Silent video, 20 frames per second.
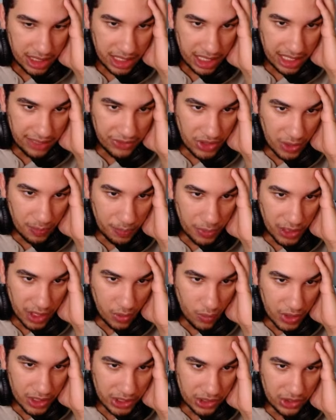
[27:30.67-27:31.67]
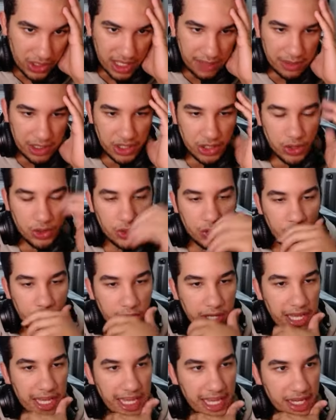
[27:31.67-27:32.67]
If the opponent wants to give me two
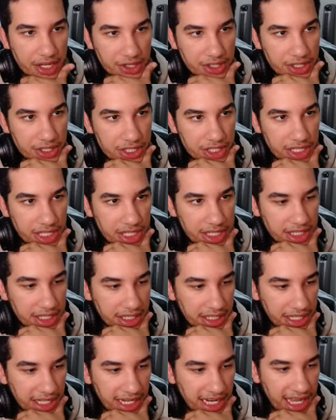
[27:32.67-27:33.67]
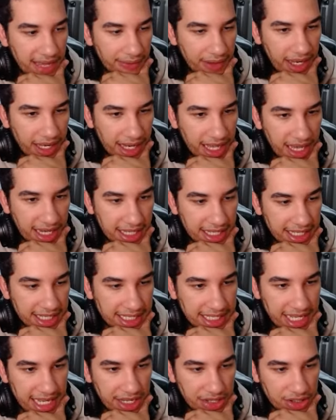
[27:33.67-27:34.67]
2K counters here, they're gonna have a lot less
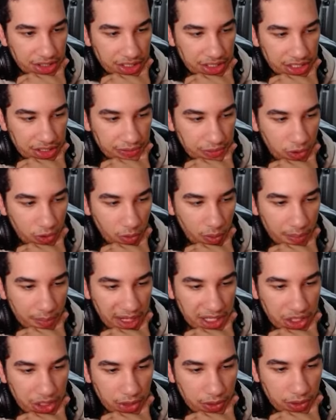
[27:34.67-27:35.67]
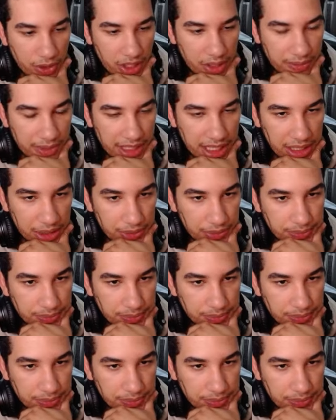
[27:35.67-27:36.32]
counters for when my Zoro comes down.